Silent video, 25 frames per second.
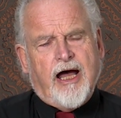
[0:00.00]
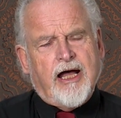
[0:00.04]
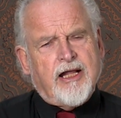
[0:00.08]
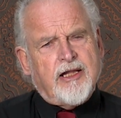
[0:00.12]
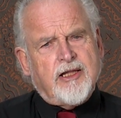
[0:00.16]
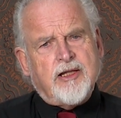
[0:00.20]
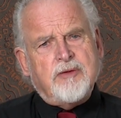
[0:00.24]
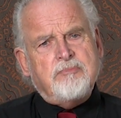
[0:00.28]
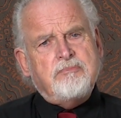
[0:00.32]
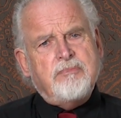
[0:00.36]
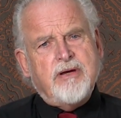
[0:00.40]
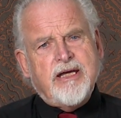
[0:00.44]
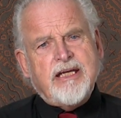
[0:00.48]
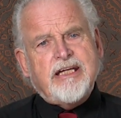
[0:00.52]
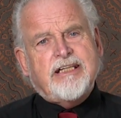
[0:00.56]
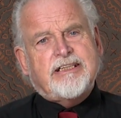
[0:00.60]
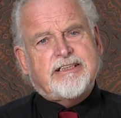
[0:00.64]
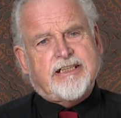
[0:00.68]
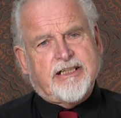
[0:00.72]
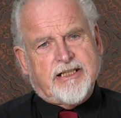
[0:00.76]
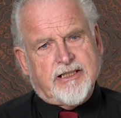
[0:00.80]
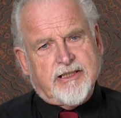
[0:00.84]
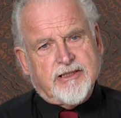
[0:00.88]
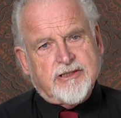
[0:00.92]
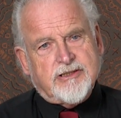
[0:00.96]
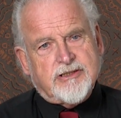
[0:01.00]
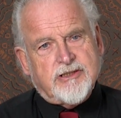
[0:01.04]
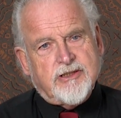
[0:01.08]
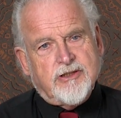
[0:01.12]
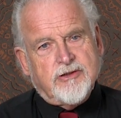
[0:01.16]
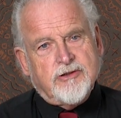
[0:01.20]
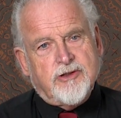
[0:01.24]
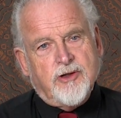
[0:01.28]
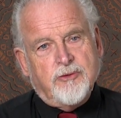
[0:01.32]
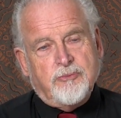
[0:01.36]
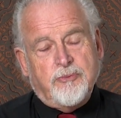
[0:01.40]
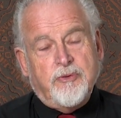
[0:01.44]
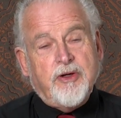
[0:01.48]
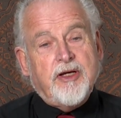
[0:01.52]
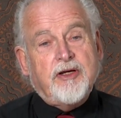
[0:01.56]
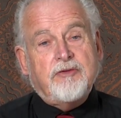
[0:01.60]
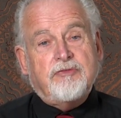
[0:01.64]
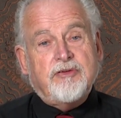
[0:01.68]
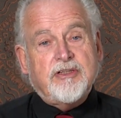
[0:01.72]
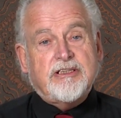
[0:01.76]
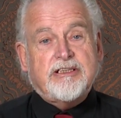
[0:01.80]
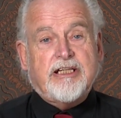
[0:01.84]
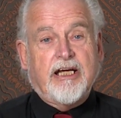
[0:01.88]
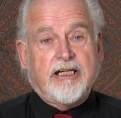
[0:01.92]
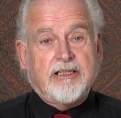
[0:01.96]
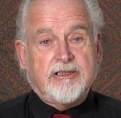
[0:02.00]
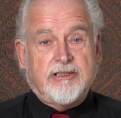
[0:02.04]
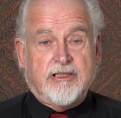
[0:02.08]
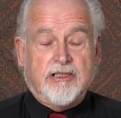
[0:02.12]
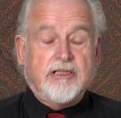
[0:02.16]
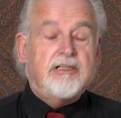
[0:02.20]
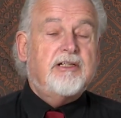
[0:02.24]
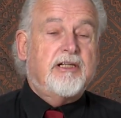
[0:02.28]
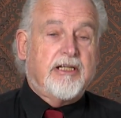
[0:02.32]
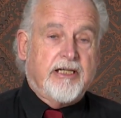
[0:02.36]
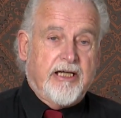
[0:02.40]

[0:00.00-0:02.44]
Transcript: at the meetings that we've attended,